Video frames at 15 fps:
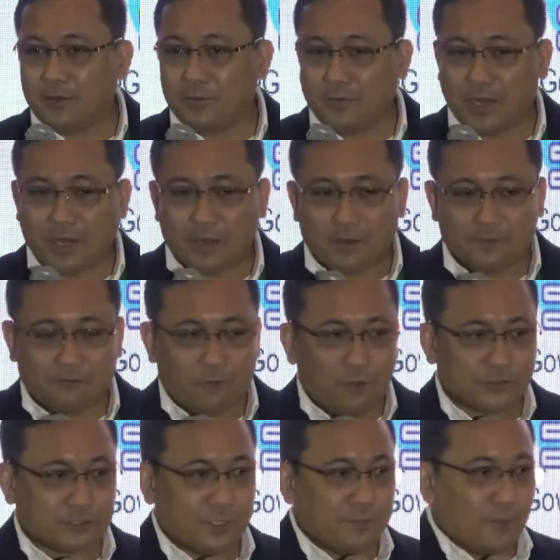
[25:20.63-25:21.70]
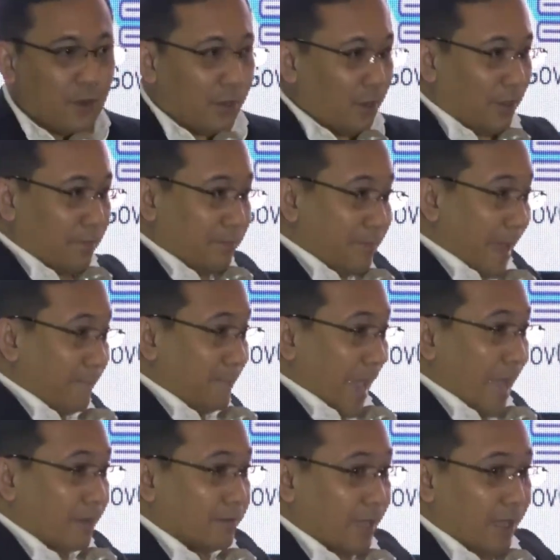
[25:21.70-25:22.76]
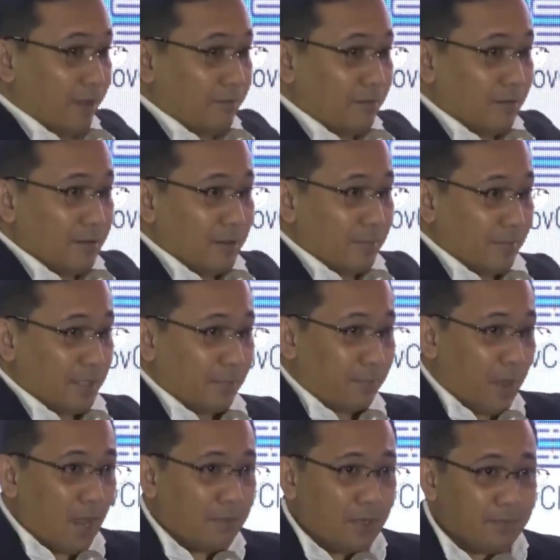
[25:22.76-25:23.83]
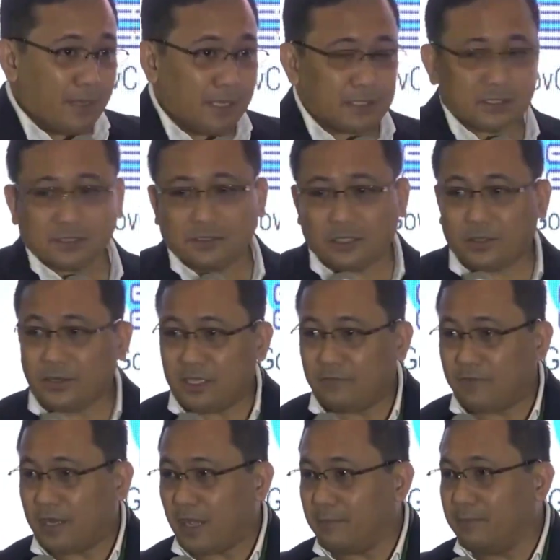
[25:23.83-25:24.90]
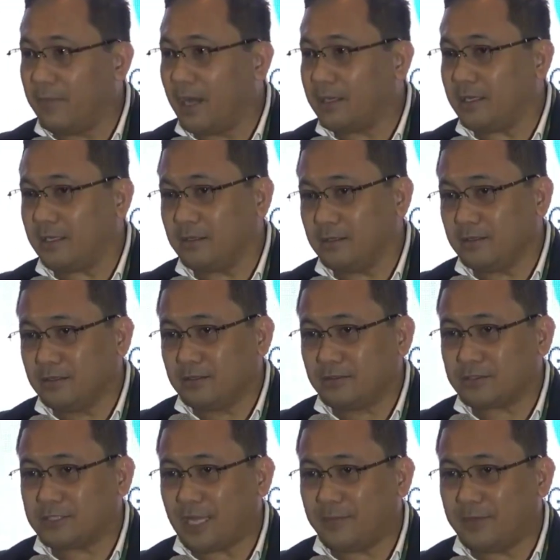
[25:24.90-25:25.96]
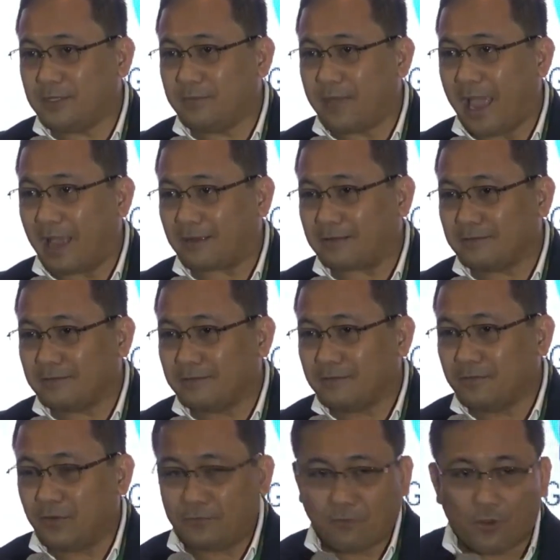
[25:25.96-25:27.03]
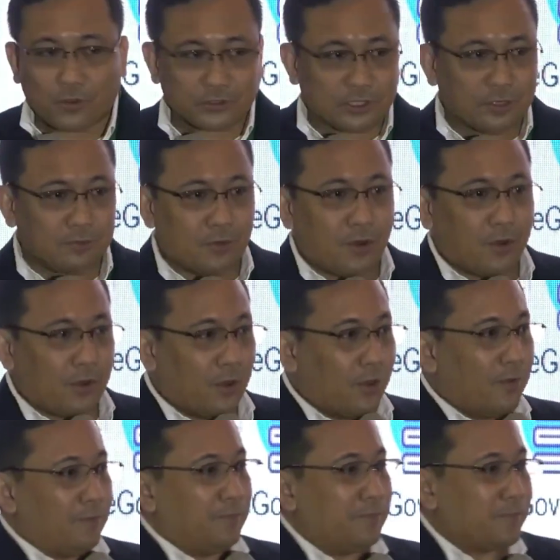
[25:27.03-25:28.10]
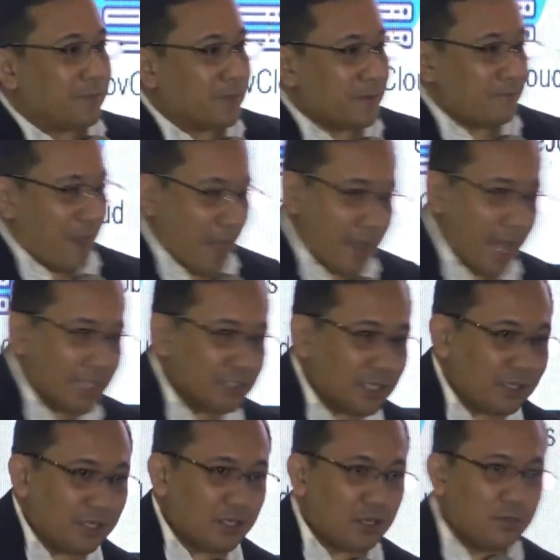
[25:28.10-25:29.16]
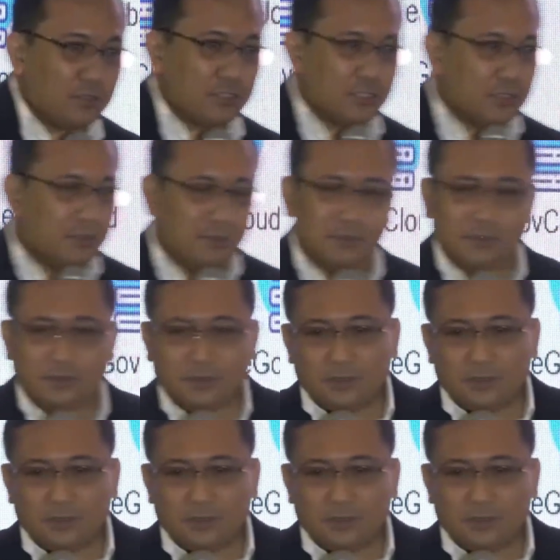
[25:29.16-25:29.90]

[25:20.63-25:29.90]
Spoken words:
We are focusing more on banking, but the problem is they don't even have money to save in the bank. We're focusing more on financial inclusion.